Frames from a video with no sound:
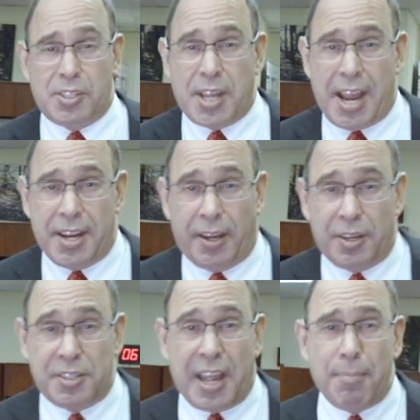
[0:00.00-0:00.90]
is gaining on
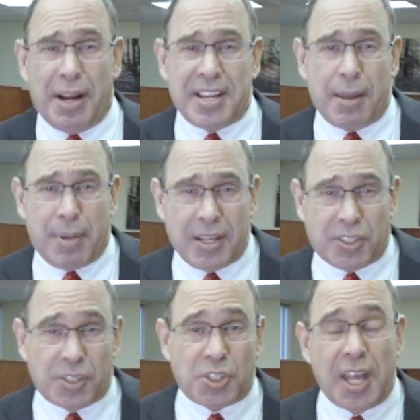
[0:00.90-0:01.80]
a day-by-day
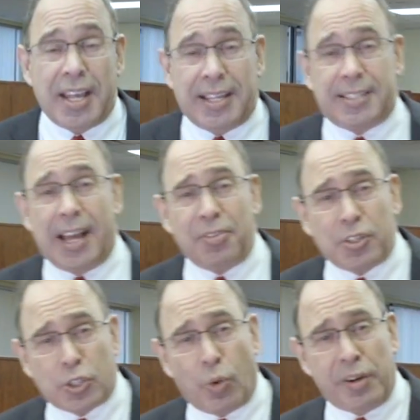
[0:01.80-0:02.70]
basis. Is that the
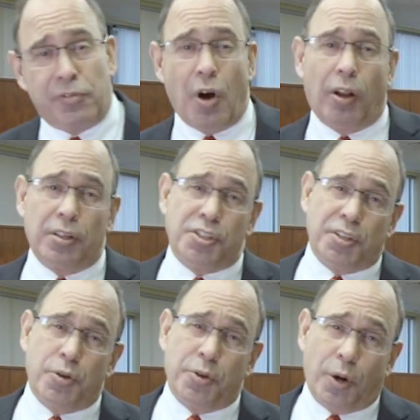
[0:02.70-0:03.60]
sort of knowledge that
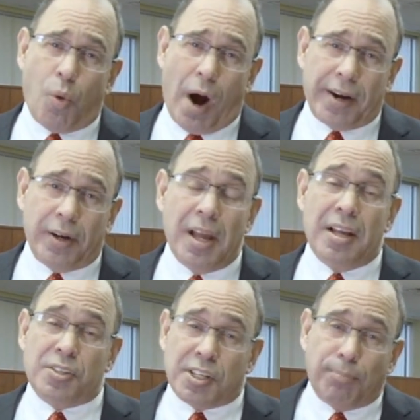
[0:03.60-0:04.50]
you can acquire
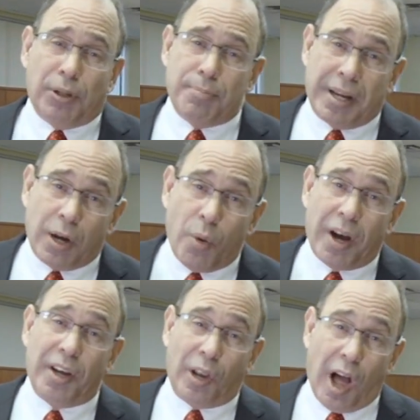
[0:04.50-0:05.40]
simply by going
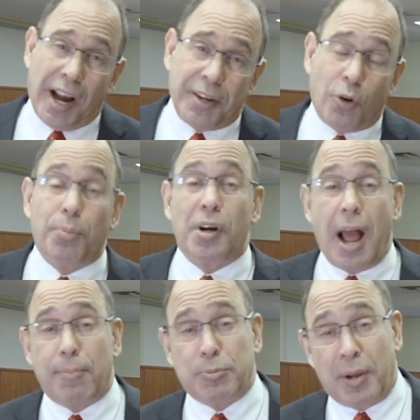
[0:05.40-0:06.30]
online or
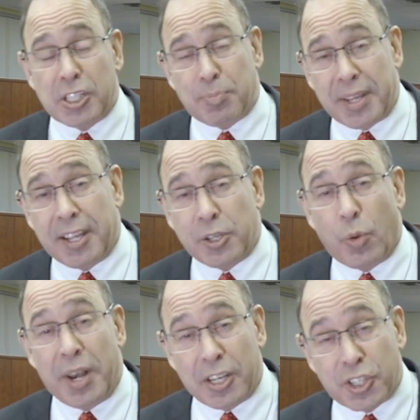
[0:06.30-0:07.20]
perhaps by speaking to
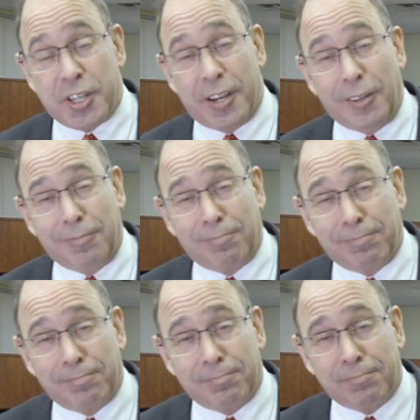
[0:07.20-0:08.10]
an engineer?
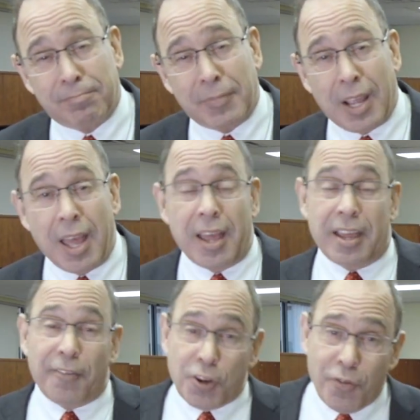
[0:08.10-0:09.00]

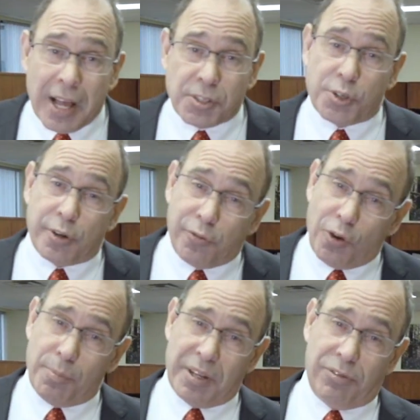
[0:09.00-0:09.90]
If you've answered
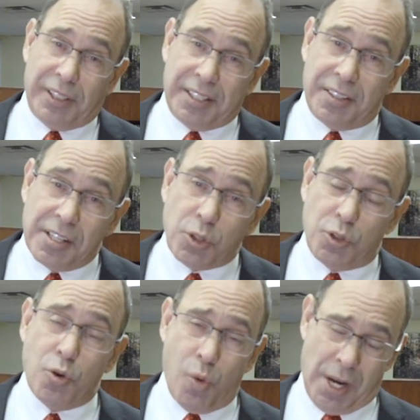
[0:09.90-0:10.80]
affirmatively to these
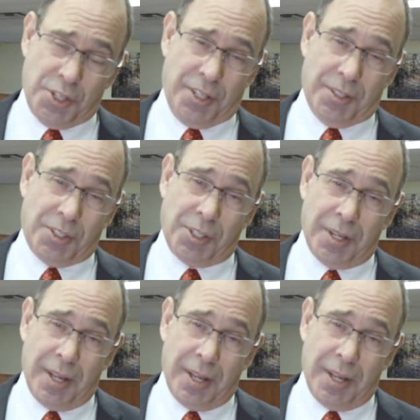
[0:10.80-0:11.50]
two questions,